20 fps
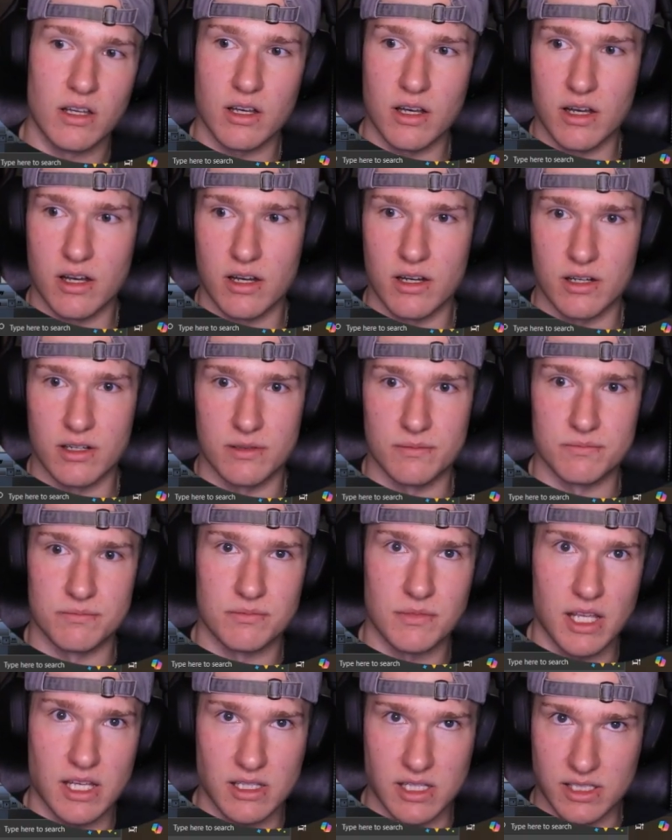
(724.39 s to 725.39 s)
And
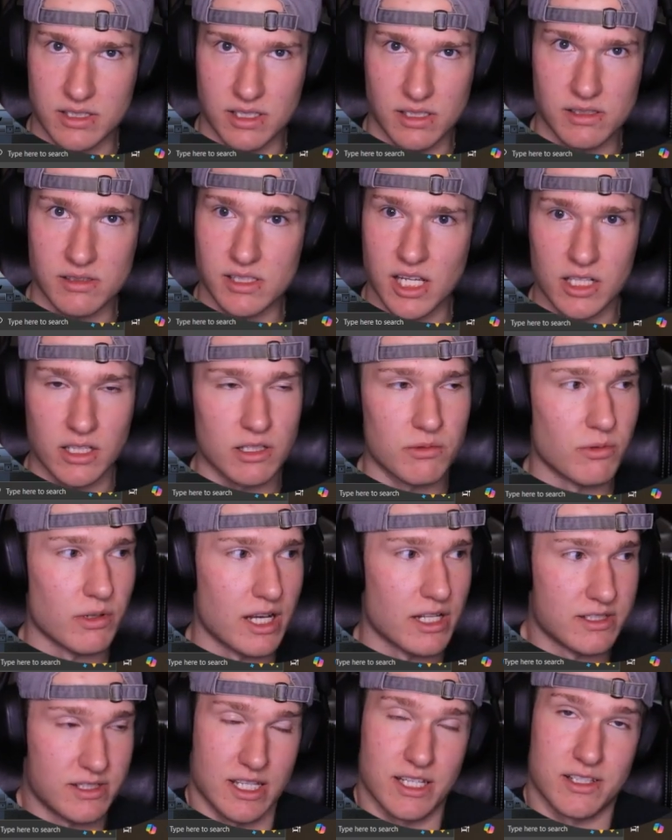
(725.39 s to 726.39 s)
that's exactly what
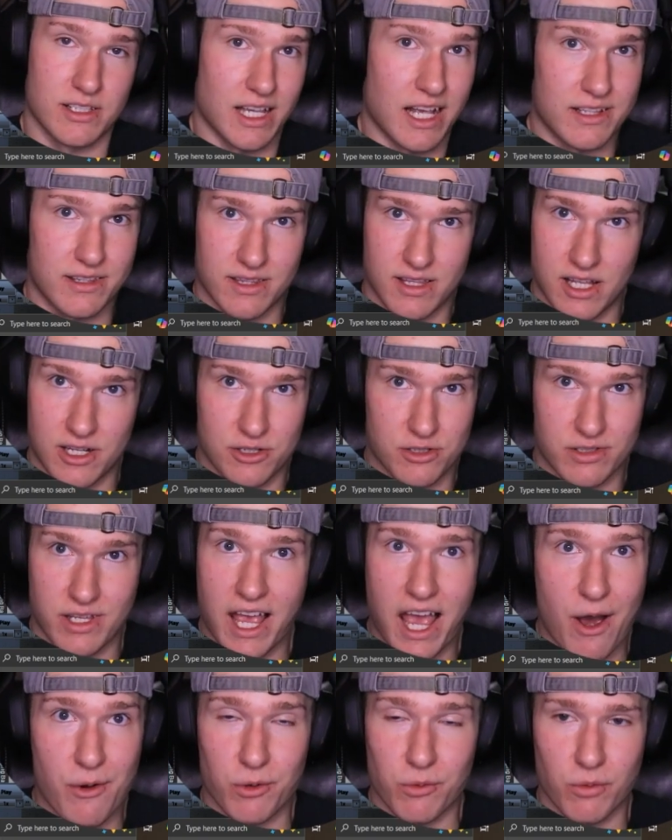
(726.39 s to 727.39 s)
that's just
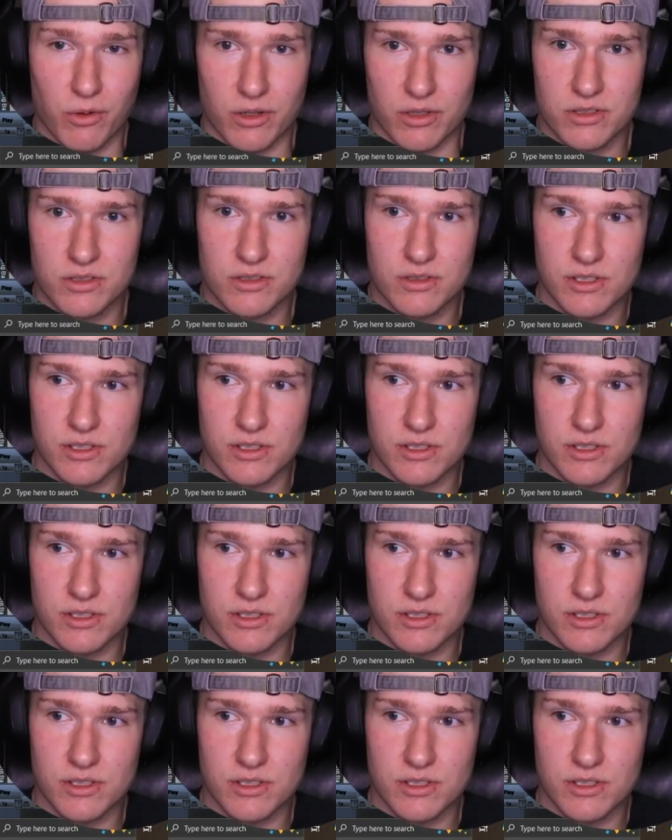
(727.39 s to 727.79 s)
how it works.